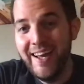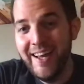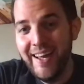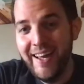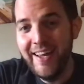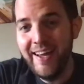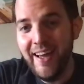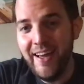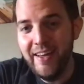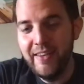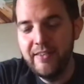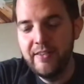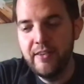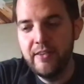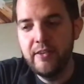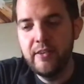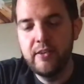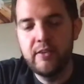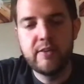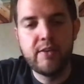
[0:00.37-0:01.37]
Hey guys,
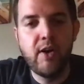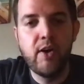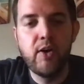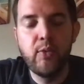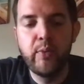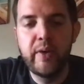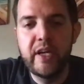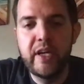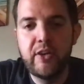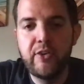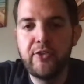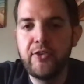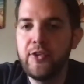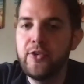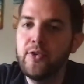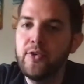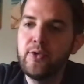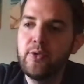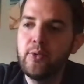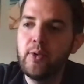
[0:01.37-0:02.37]
this is our week
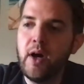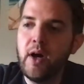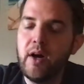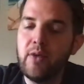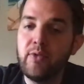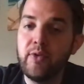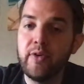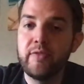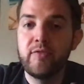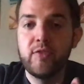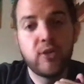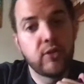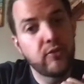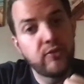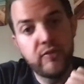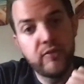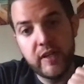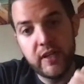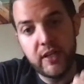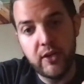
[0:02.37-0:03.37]
2 review
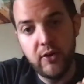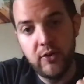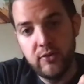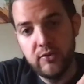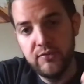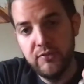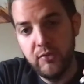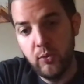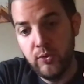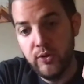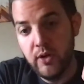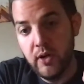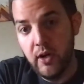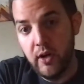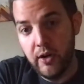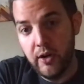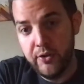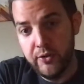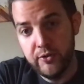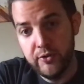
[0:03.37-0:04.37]
video for
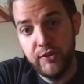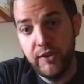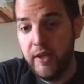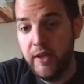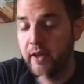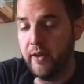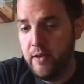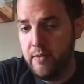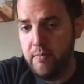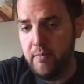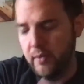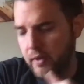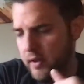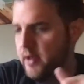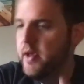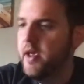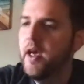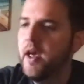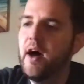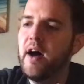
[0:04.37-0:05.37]
Honors Chem.
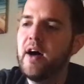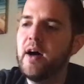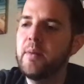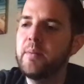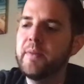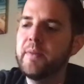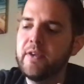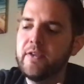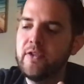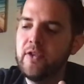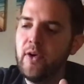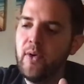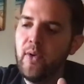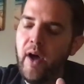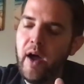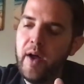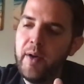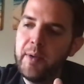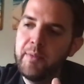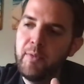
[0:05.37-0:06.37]
So
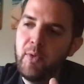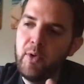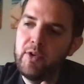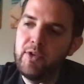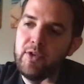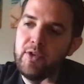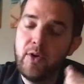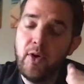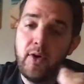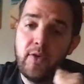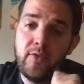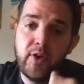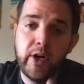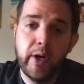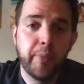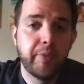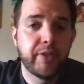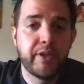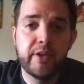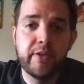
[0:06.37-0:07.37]
I am going to go over a
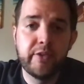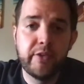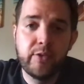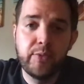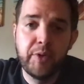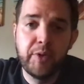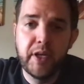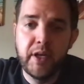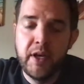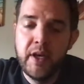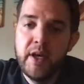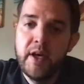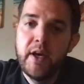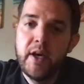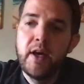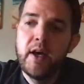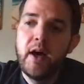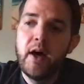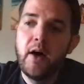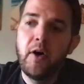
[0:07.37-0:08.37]
couple things this week
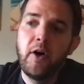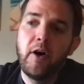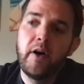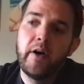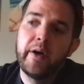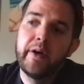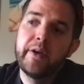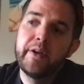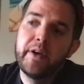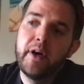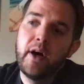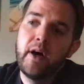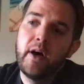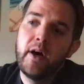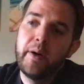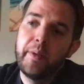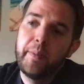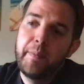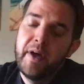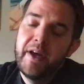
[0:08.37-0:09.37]

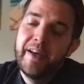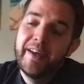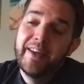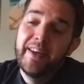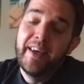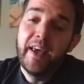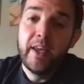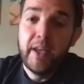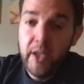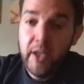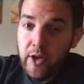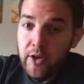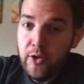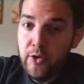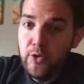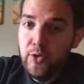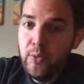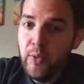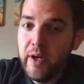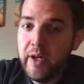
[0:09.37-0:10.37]
on
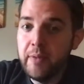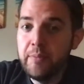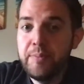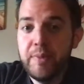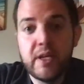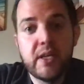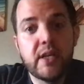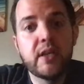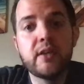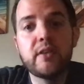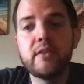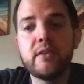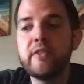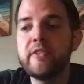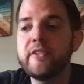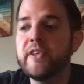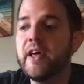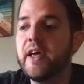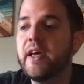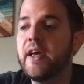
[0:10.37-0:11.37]
Keq, what it
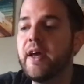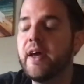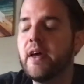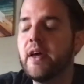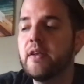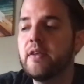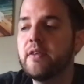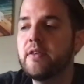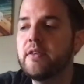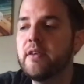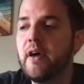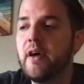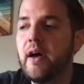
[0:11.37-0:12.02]
means, and